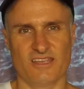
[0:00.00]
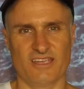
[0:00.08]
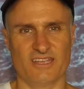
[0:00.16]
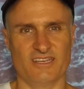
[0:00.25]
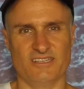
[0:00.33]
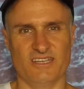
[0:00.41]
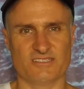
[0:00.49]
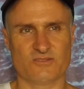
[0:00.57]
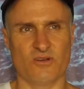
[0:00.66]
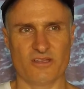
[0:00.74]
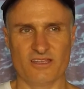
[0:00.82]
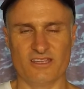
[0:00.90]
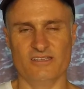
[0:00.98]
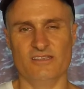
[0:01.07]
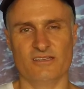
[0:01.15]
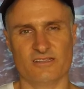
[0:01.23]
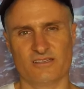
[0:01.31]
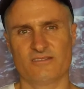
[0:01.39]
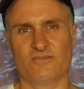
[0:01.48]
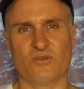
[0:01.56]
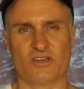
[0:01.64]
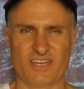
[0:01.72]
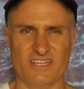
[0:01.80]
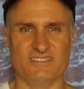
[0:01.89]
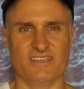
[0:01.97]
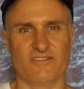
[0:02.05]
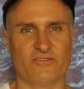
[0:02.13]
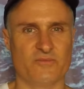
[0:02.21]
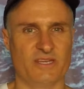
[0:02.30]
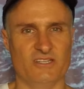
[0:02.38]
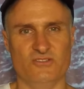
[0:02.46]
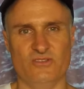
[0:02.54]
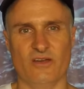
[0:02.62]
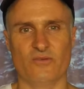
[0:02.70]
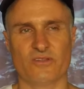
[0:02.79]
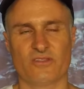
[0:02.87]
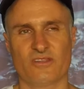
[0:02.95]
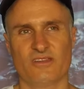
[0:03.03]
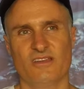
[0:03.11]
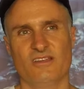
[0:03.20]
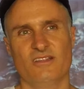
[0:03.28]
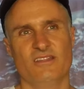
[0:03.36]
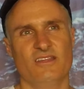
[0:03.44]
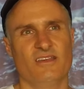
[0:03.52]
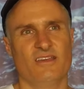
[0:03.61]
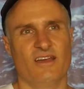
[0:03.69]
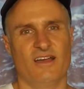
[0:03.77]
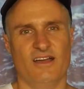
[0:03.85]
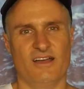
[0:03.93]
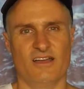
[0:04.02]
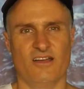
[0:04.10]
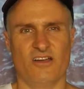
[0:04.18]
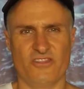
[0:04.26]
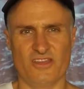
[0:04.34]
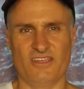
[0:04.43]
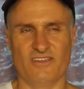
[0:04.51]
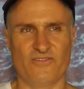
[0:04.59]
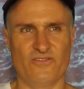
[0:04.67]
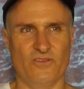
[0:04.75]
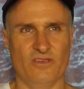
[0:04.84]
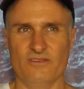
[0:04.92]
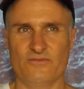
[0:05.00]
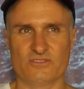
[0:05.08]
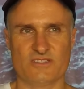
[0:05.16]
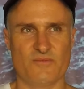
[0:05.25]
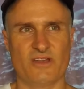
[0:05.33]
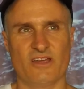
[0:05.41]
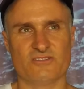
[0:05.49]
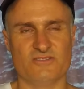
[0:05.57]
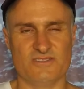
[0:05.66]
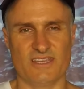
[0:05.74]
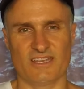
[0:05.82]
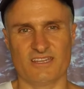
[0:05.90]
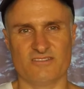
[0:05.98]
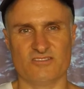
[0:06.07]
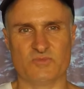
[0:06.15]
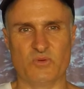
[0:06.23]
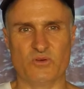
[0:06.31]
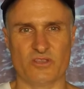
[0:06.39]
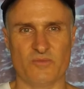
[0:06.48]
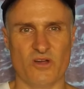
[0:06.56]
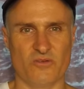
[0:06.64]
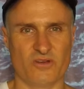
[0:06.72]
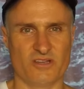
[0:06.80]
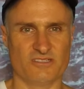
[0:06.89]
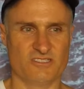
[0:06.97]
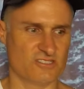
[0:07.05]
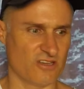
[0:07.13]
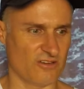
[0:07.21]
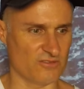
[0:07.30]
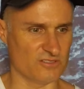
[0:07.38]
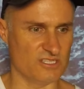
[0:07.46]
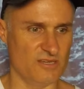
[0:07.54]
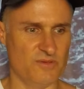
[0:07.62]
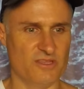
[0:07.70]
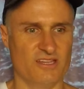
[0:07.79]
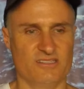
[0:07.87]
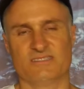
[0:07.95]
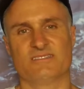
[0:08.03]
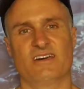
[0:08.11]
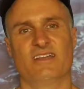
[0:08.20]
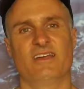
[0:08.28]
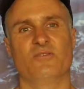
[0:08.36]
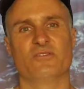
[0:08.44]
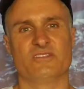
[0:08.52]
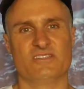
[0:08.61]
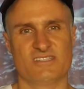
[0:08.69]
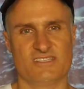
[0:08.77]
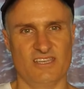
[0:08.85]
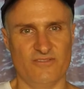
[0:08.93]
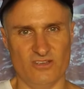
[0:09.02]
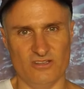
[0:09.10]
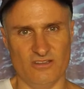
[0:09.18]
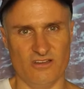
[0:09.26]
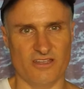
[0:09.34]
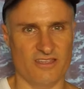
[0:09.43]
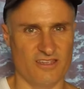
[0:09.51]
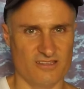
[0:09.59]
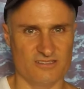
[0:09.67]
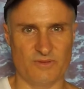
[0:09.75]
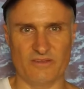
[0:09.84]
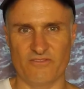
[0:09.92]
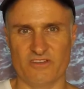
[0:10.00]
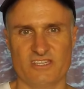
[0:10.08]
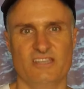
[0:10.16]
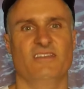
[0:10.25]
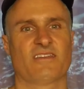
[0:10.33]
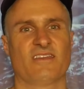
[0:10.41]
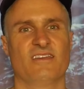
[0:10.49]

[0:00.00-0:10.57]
And yeah, it's quite an easy gun for me to do that with. I think if for someone else who's getting into the sport, you might want to just go for a cheaper gun to start out with and just see if you like spearfishing,